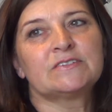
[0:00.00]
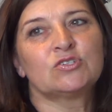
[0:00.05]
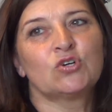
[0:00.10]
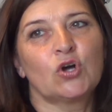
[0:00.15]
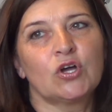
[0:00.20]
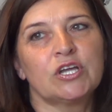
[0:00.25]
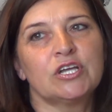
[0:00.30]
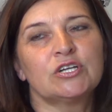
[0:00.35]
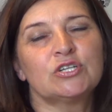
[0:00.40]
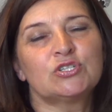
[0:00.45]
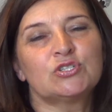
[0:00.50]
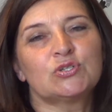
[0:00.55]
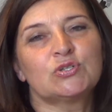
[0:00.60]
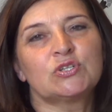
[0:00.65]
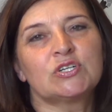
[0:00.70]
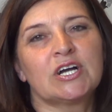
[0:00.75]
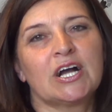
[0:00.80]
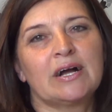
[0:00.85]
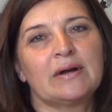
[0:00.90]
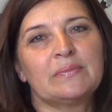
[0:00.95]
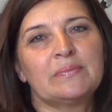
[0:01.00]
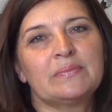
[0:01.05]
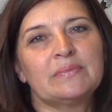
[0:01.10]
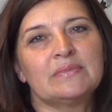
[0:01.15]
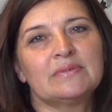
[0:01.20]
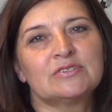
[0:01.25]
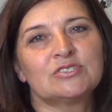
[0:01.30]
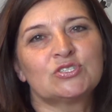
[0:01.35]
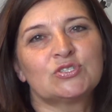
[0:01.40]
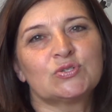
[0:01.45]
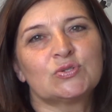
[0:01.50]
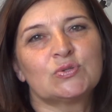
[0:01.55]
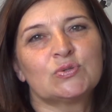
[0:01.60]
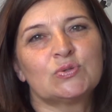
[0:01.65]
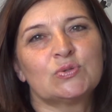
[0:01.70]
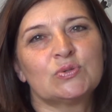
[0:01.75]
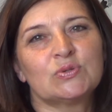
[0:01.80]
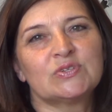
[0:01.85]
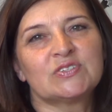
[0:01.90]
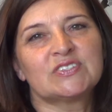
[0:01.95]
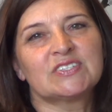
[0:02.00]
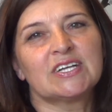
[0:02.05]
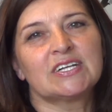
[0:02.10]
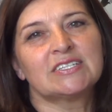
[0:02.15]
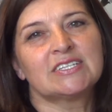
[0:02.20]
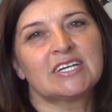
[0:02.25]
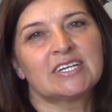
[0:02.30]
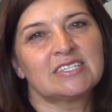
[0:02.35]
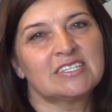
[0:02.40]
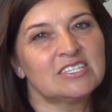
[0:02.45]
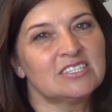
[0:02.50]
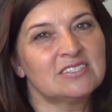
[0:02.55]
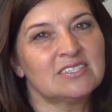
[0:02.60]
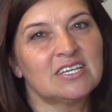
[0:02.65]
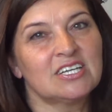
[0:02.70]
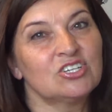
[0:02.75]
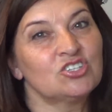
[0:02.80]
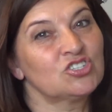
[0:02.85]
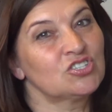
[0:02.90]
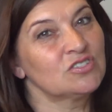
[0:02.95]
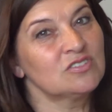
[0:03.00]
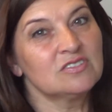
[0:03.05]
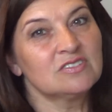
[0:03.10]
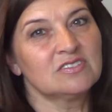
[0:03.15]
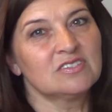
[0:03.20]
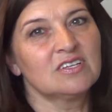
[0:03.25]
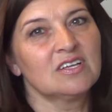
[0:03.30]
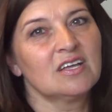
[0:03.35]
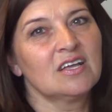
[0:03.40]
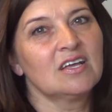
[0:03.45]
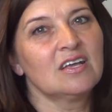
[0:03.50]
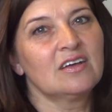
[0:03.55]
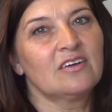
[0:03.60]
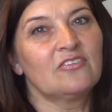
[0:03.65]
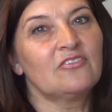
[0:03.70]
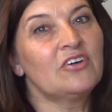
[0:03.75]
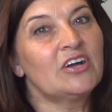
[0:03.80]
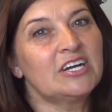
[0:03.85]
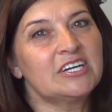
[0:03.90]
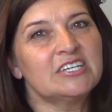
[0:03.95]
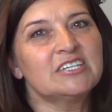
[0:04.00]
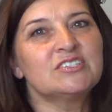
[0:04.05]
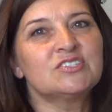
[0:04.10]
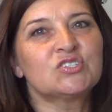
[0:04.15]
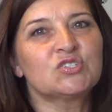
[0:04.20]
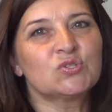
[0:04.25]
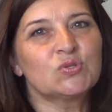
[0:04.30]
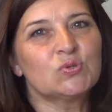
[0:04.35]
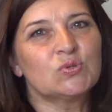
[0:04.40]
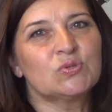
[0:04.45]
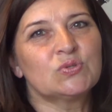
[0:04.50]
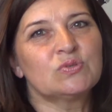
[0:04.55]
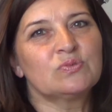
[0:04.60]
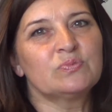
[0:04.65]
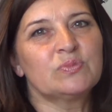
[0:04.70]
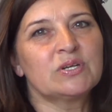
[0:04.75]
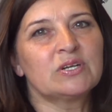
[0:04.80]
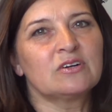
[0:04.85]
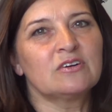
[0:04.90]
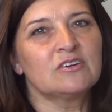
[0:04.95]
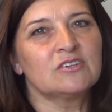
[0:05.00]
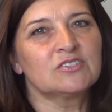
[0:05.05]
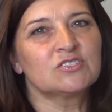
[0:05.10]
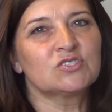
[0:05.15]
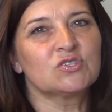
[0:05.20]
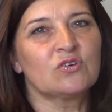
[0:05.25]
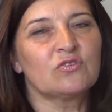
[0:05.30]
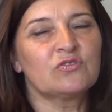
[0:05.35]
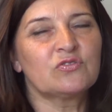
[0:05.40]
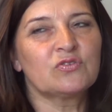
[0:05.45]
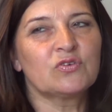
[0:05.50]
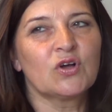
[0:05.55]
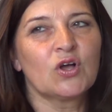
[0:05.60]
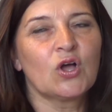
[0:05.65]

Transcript: going to come to standardization very soon because of